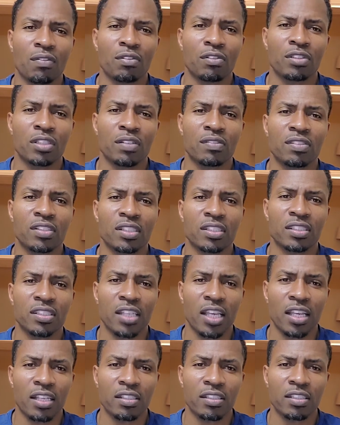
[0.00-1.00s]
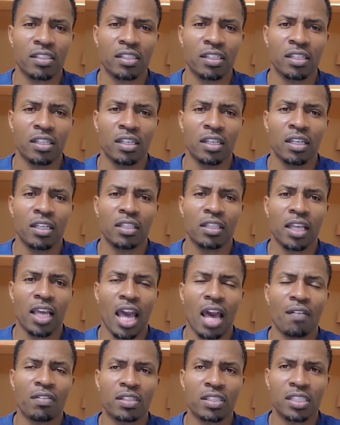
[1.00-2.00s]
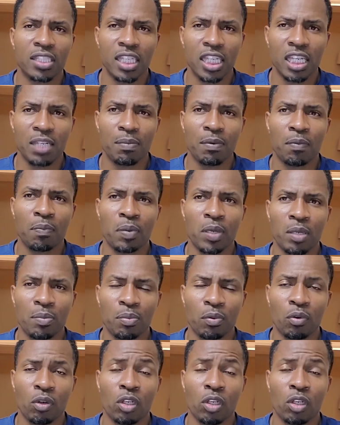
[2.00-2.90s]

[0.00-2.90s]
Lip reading: of success, they have a team of people.